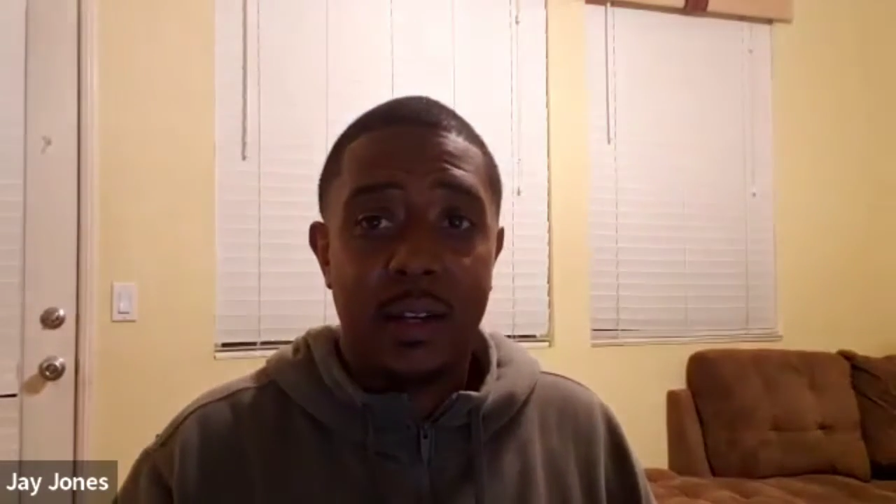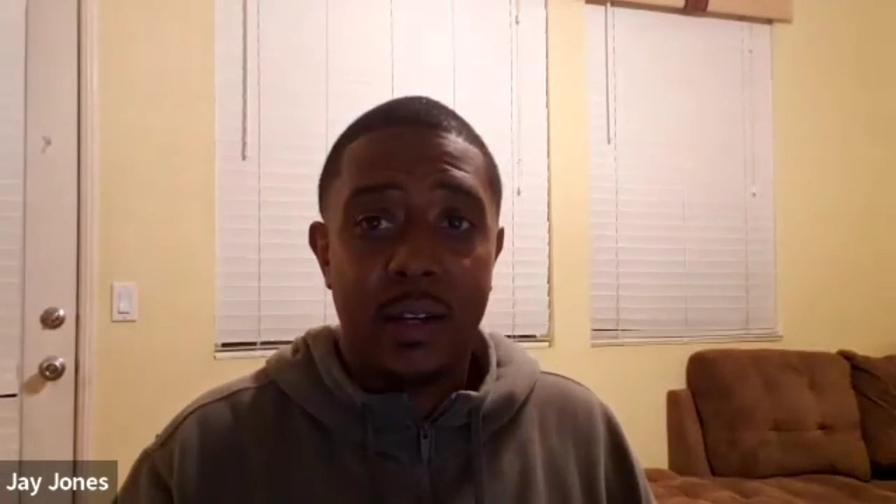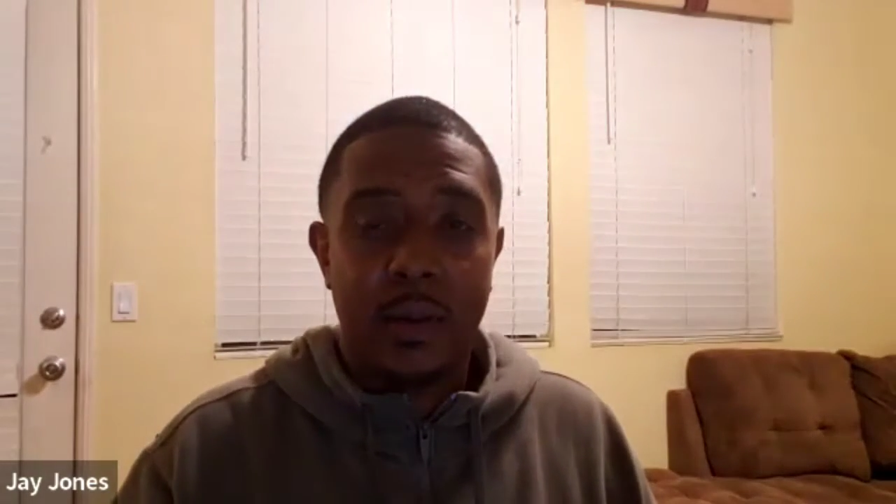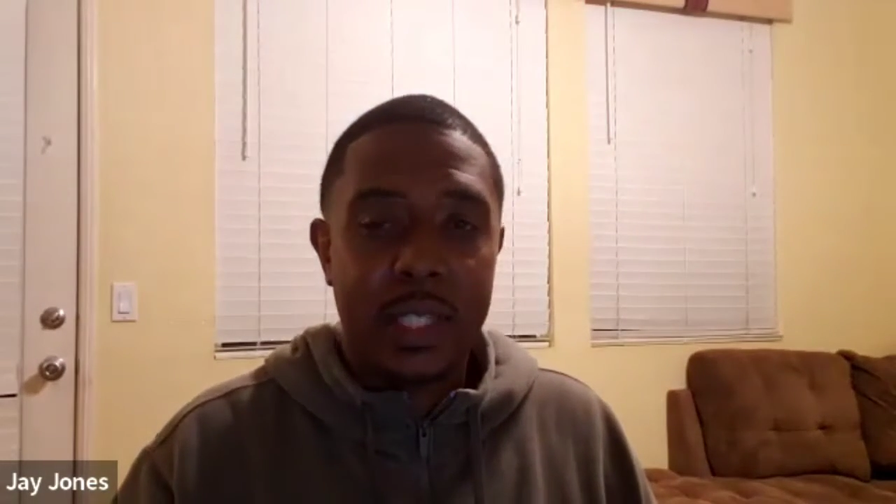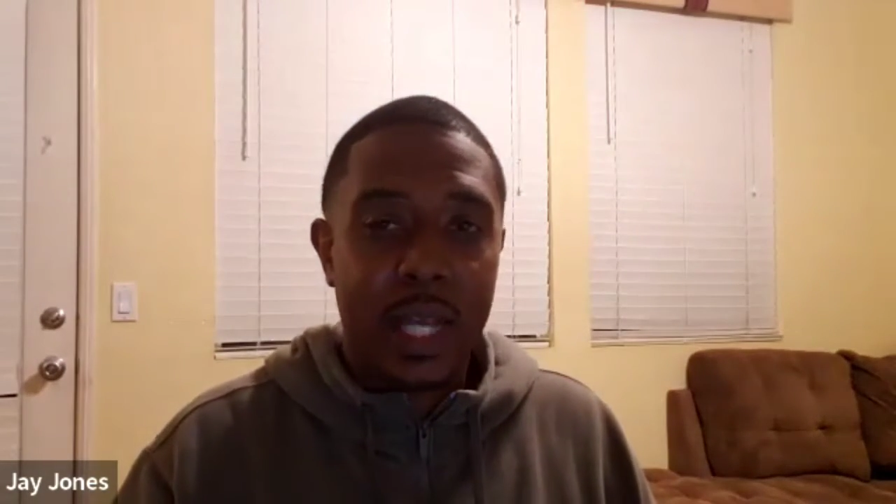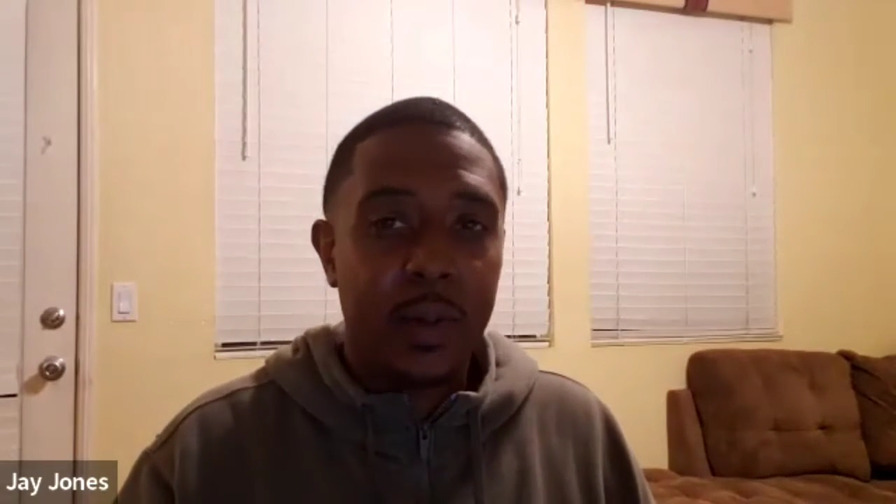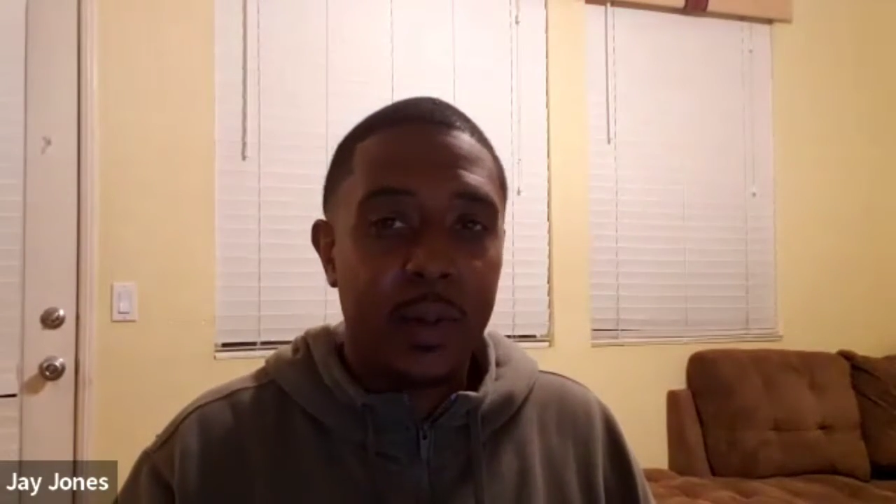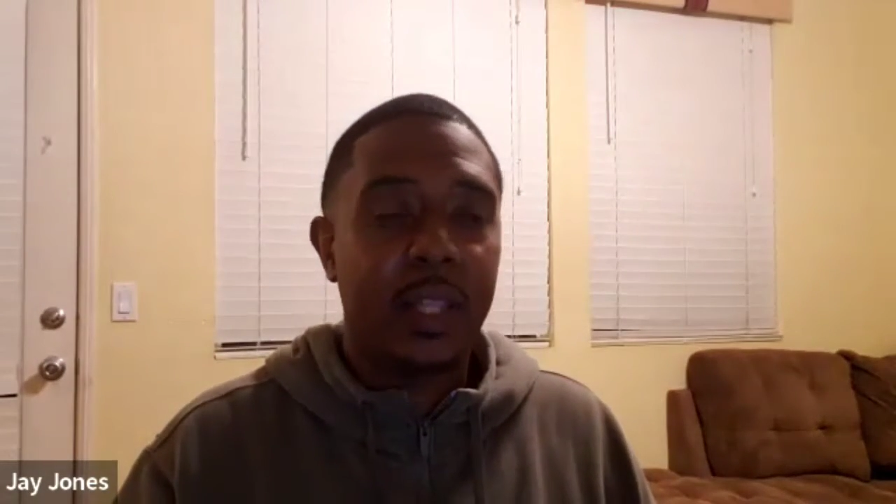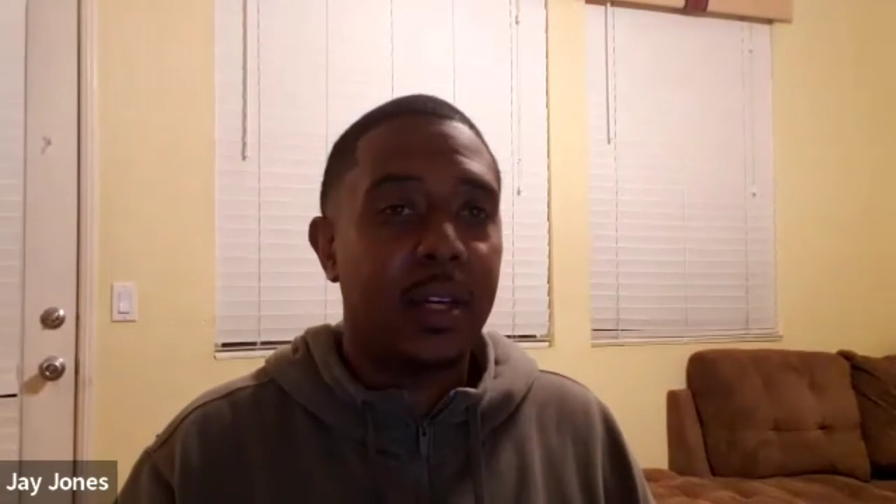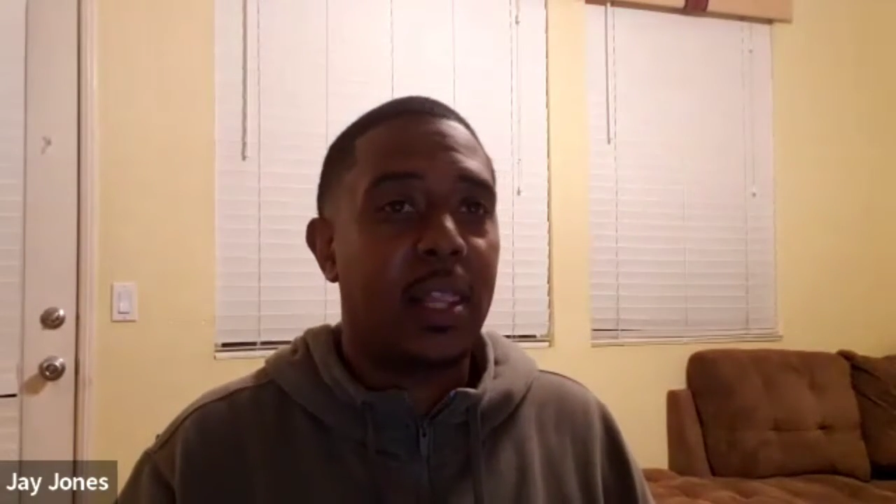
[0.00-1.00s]
What does that
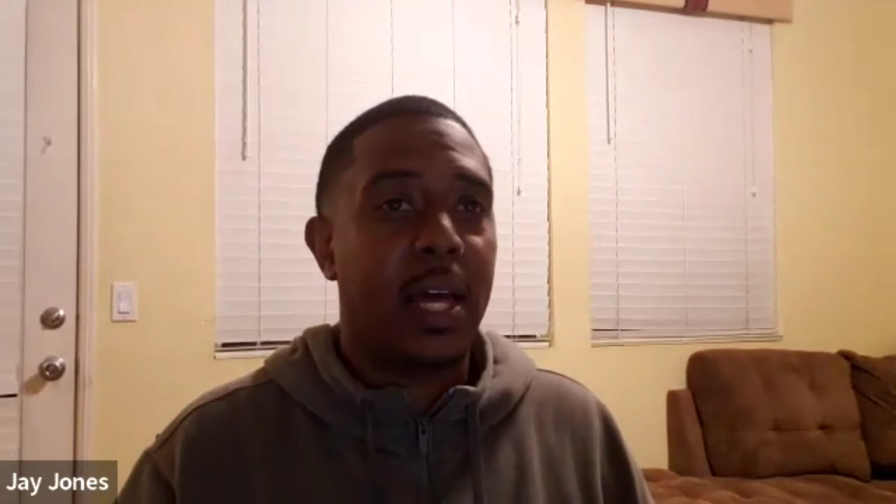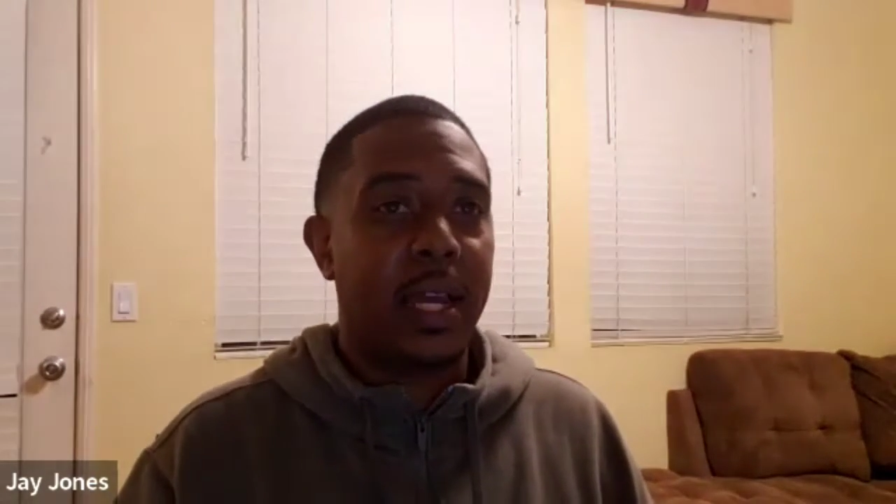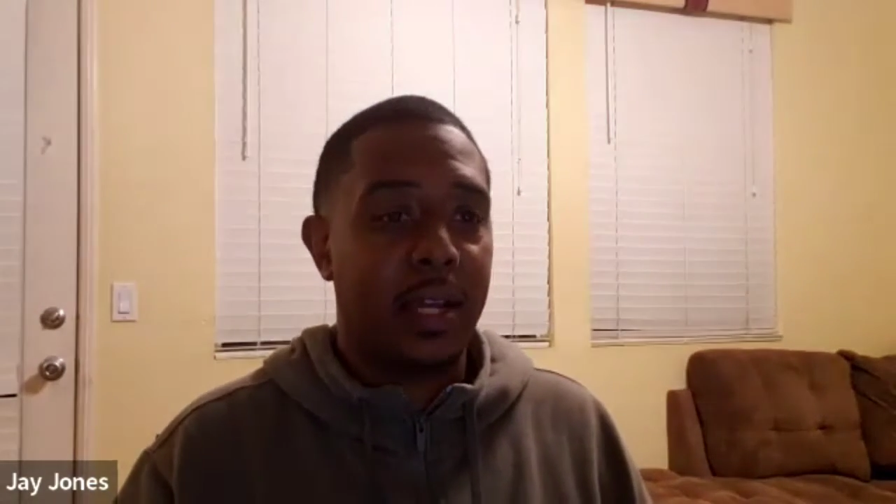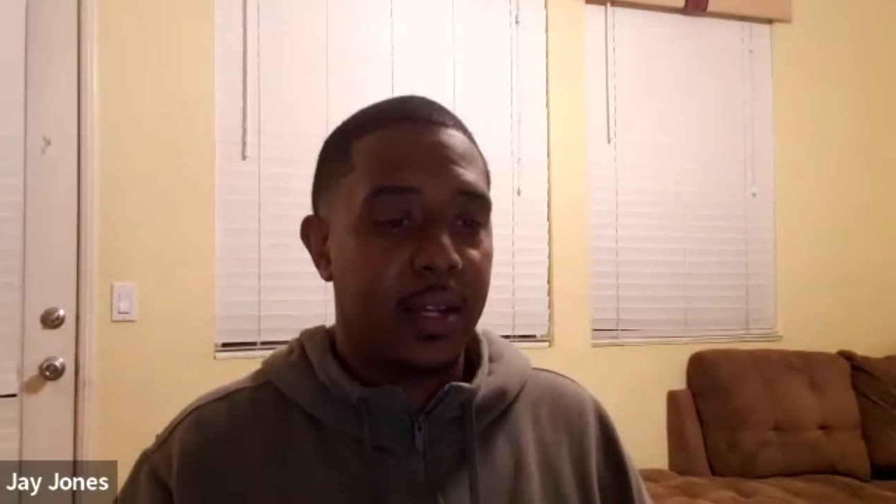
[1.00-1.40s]
really look like?